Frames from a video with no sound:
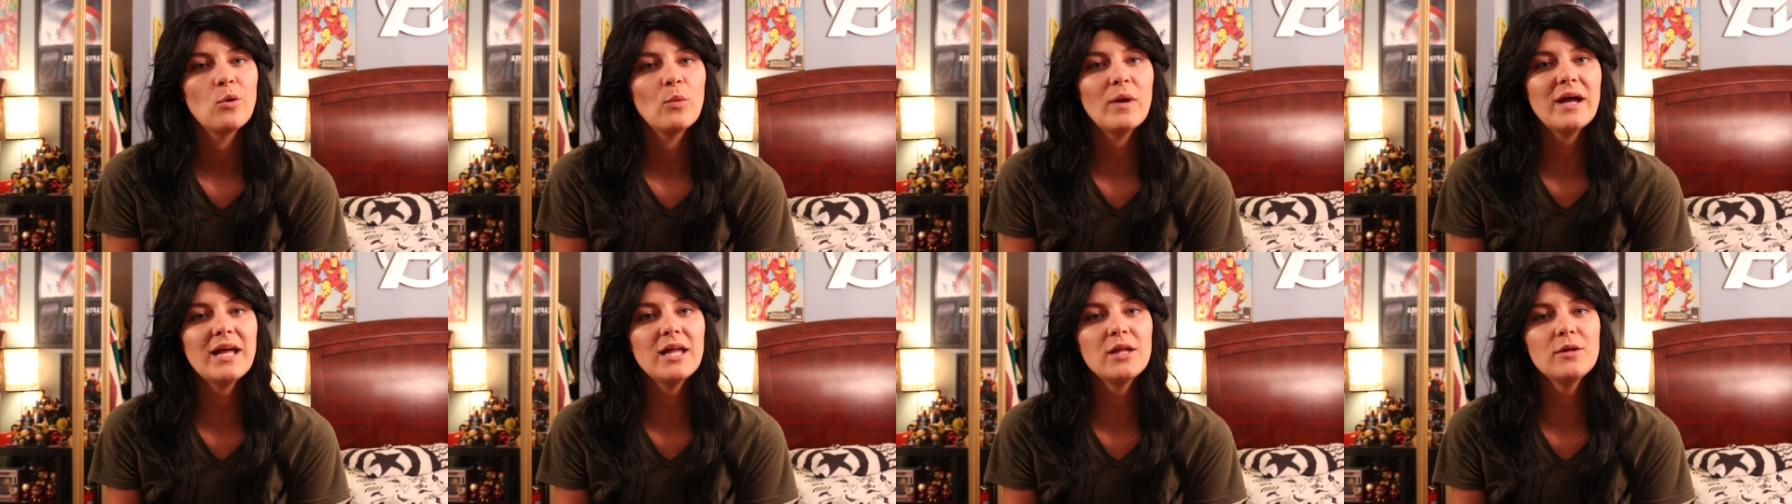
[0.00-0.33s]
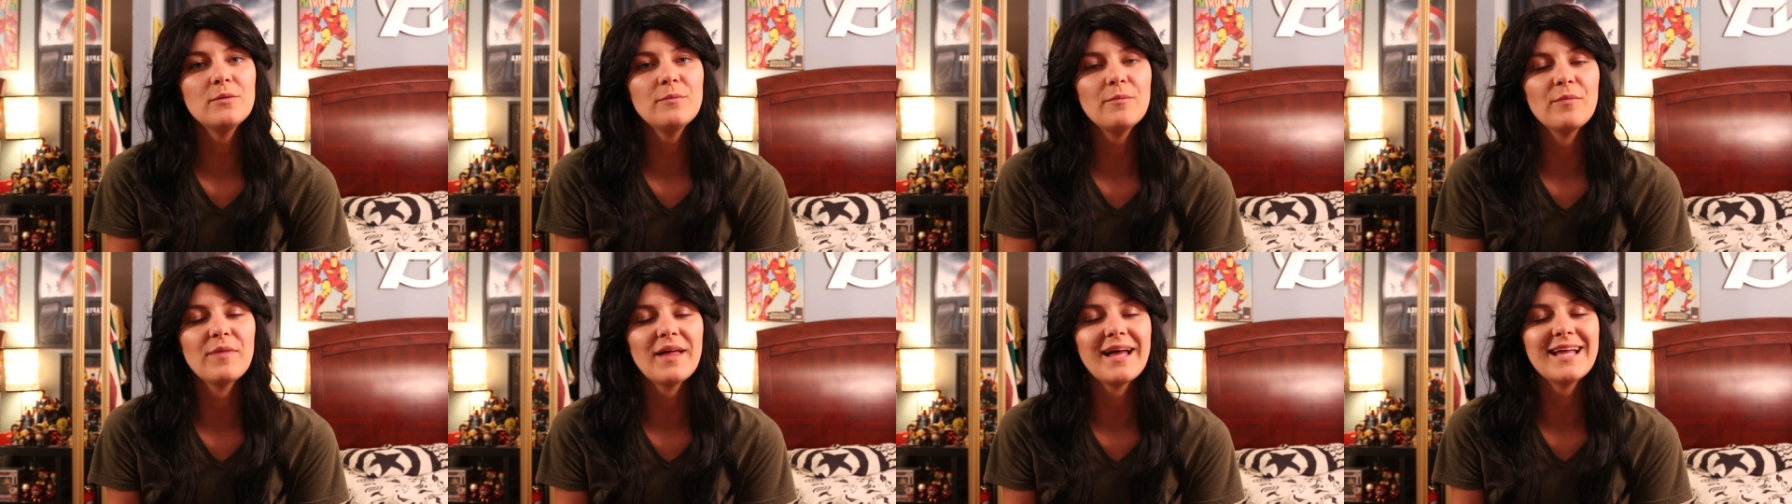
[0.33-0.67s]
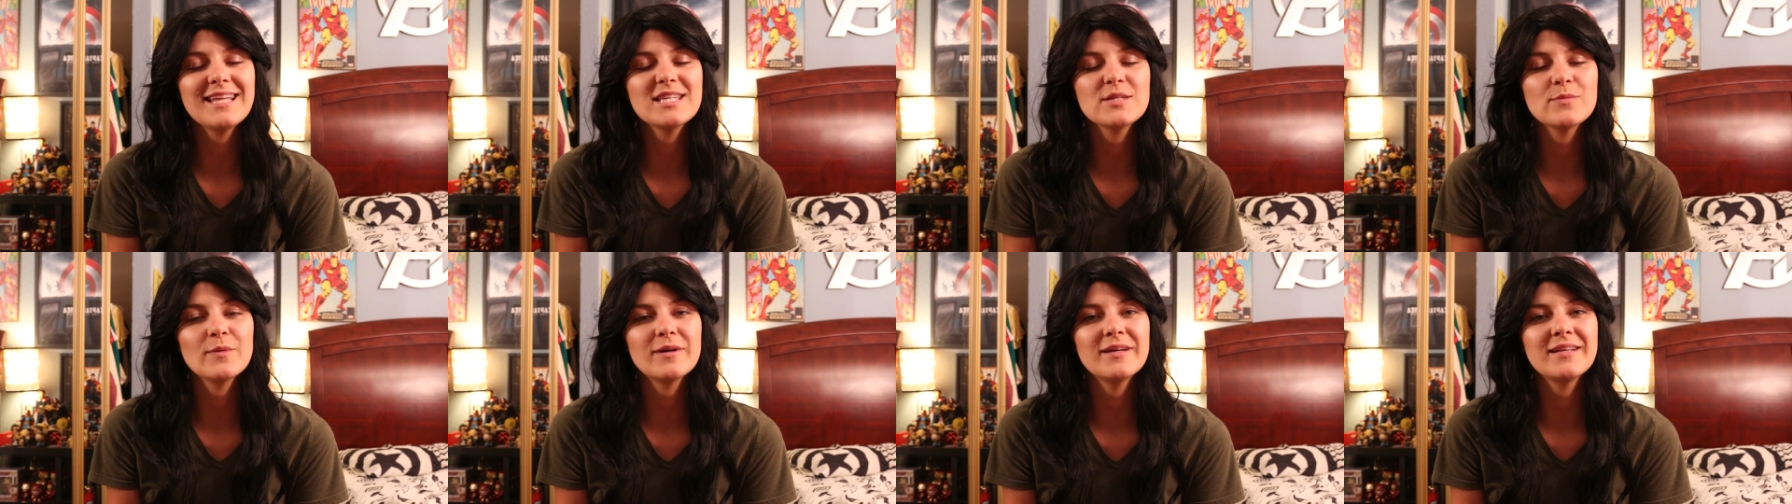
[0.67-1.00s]
Well,
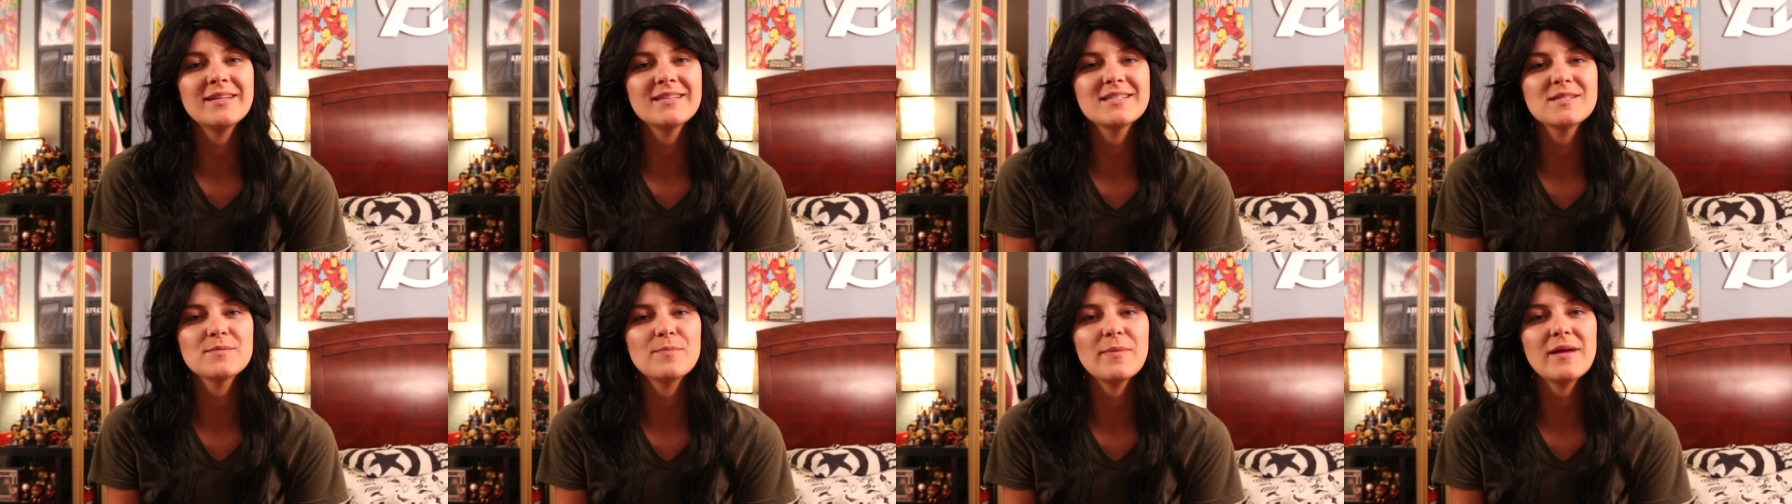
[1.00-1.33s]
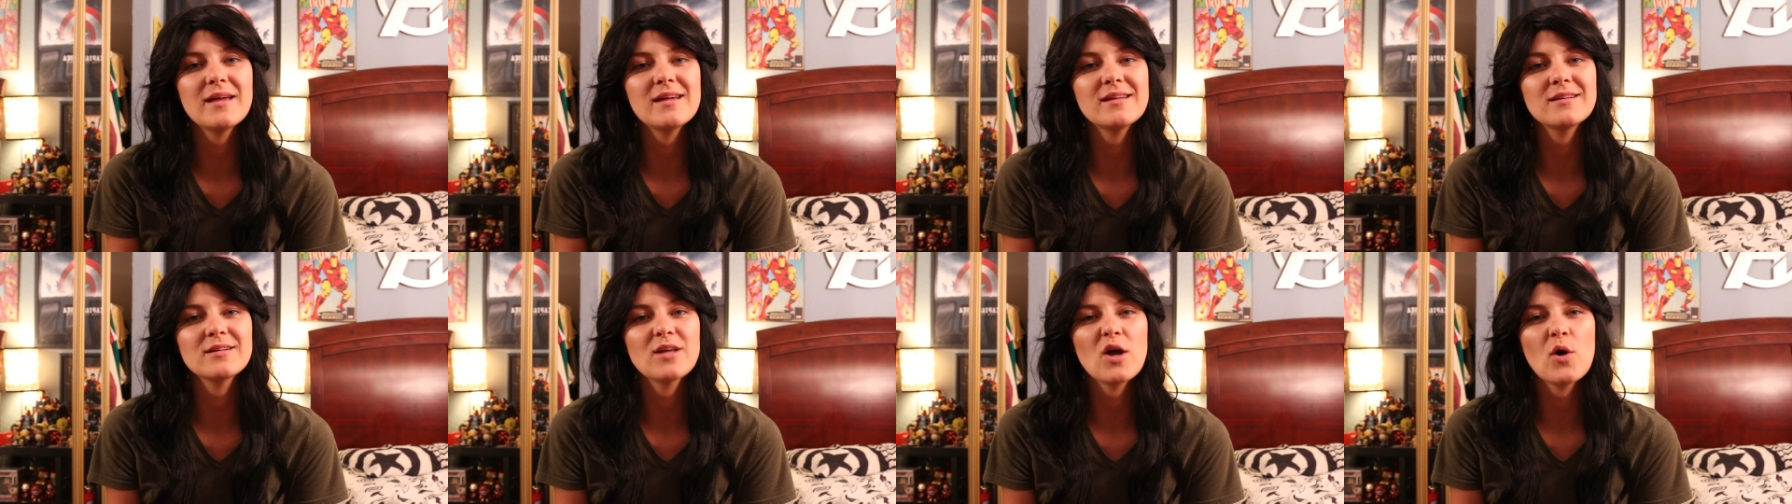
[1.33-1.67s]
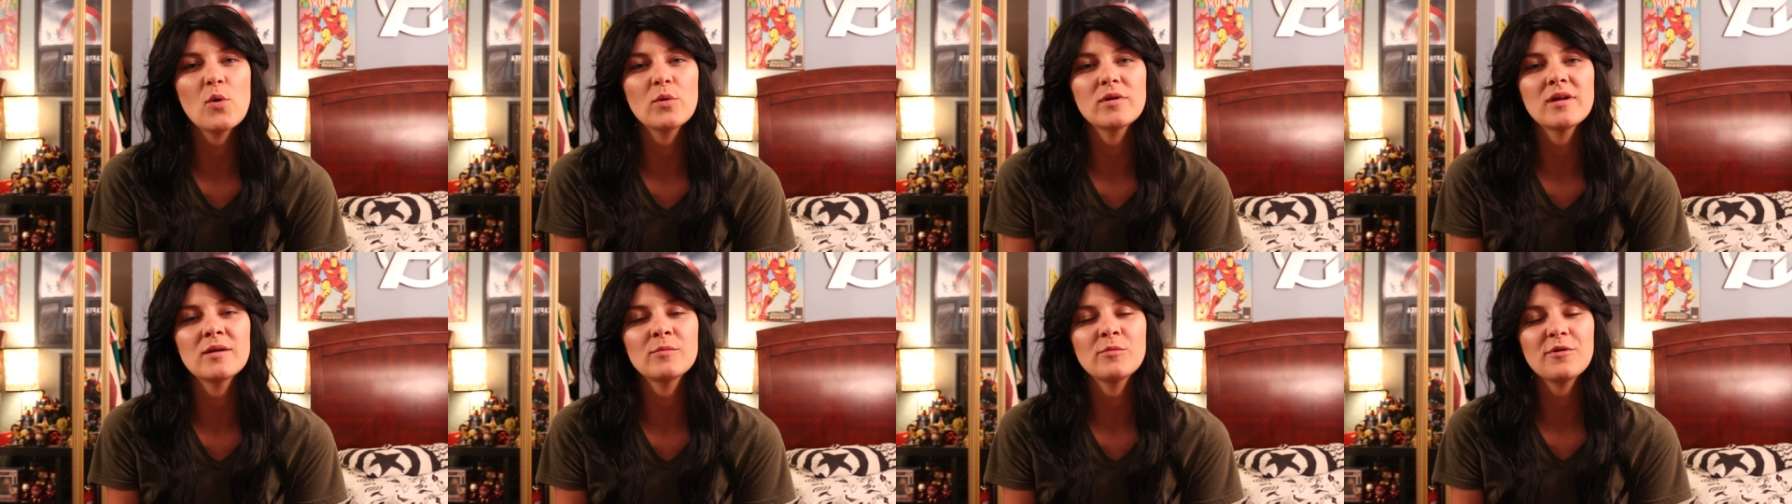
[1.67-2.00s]
that's what's been
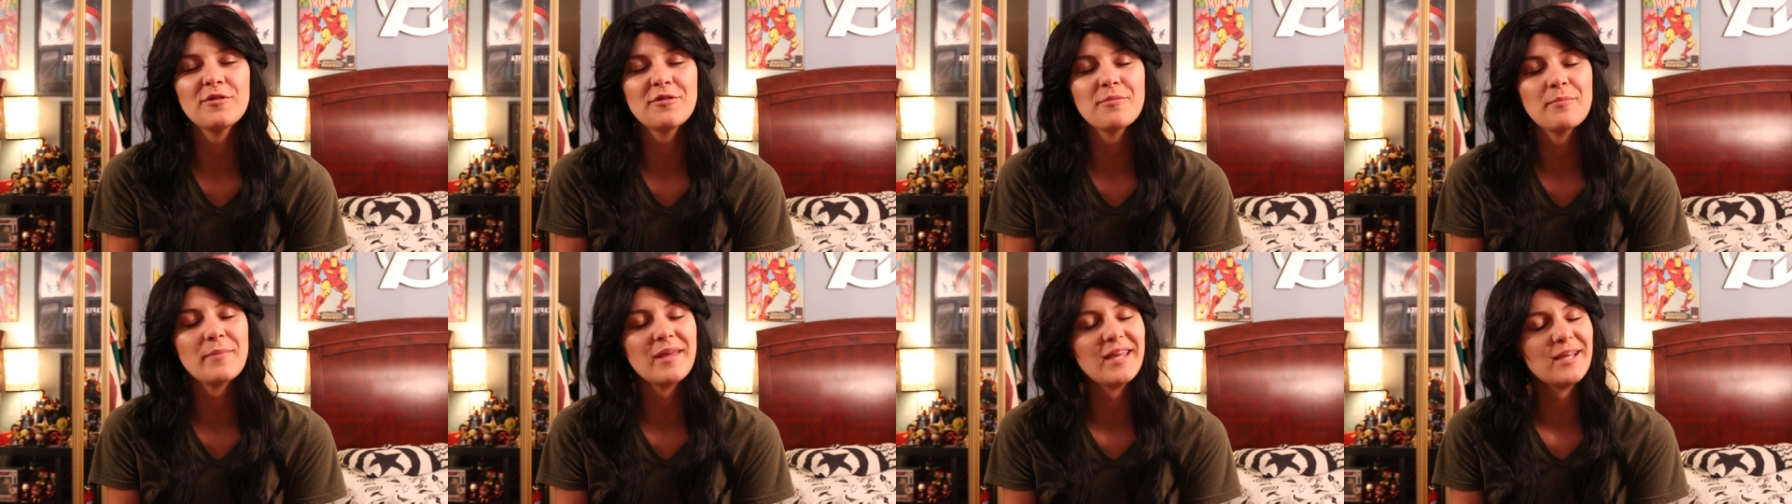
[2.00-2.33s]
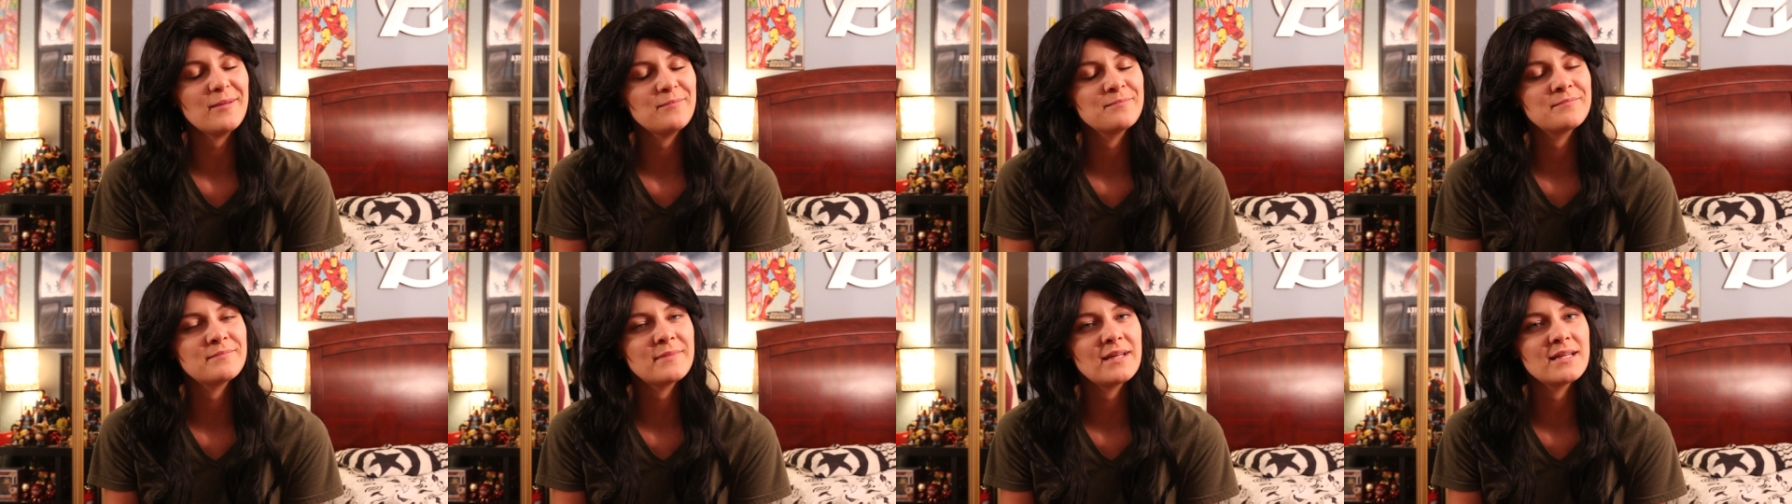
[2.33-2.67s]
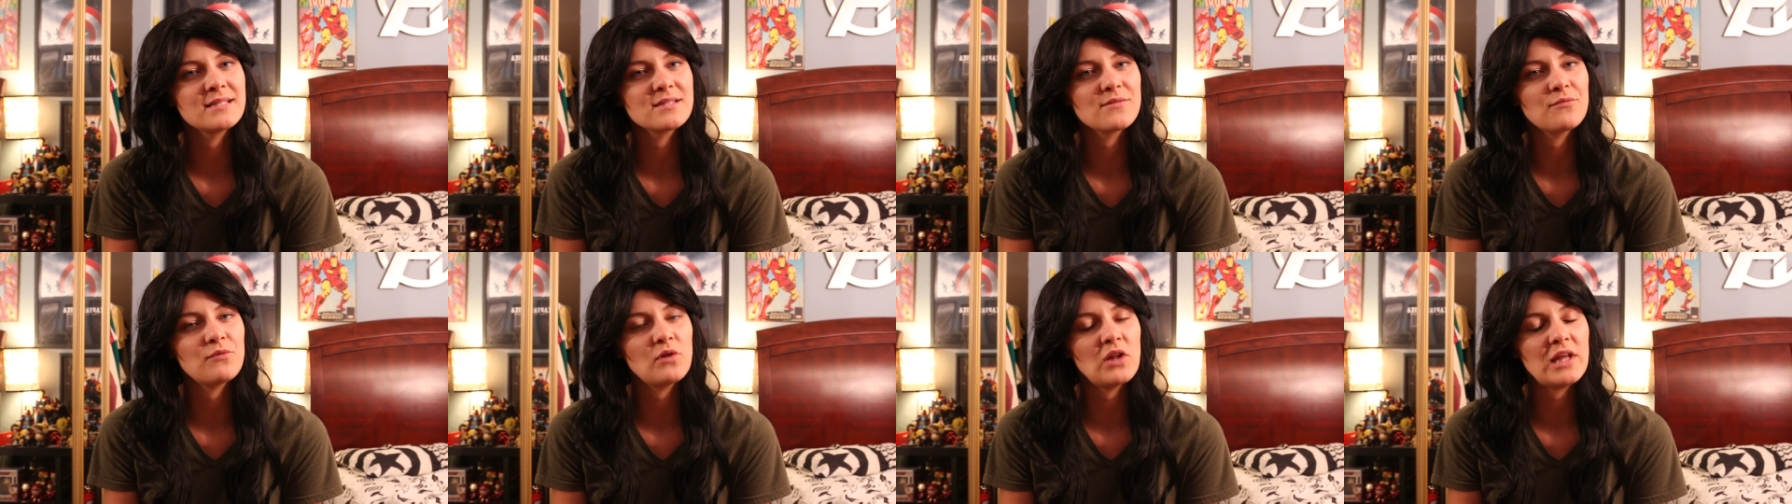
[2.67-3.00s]
going on with me
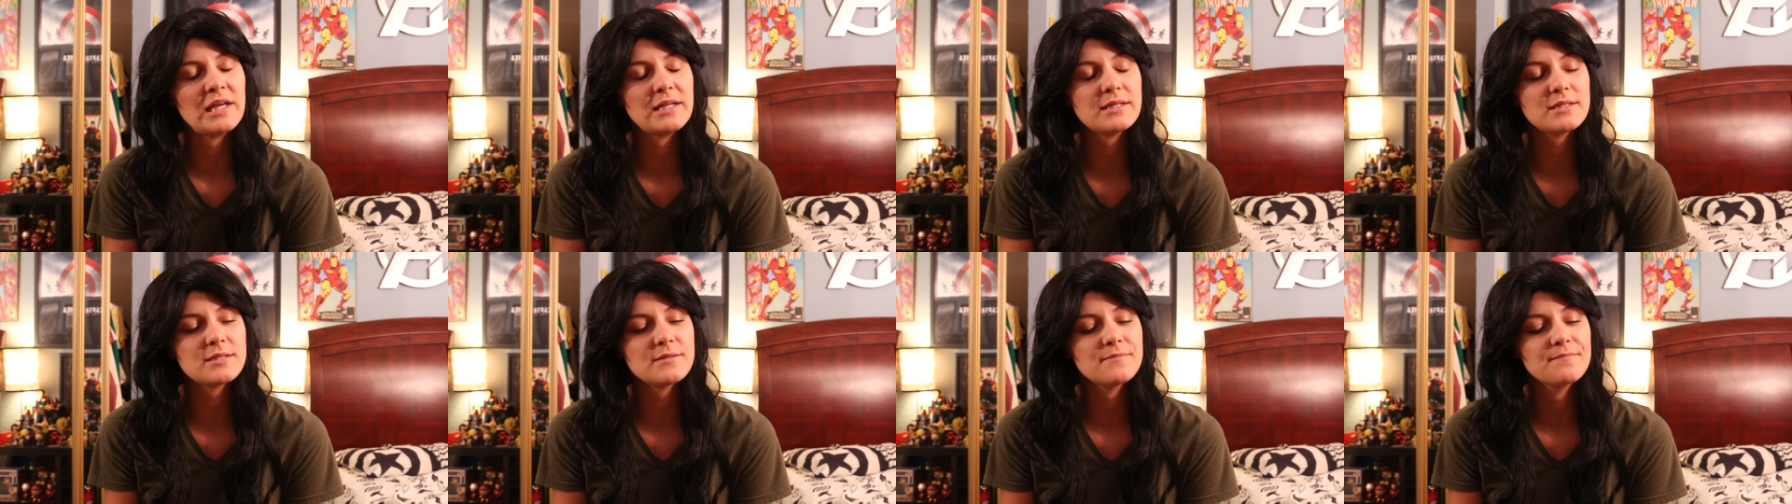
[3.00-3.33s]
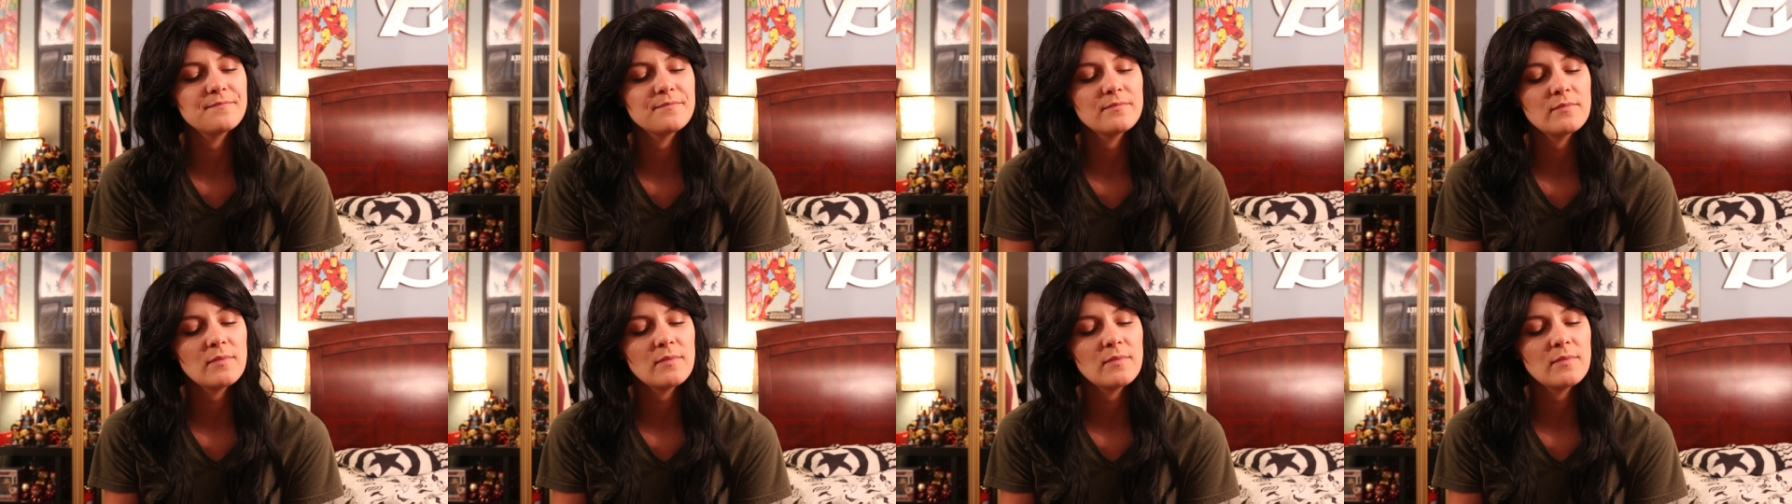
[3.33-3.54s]
as of late.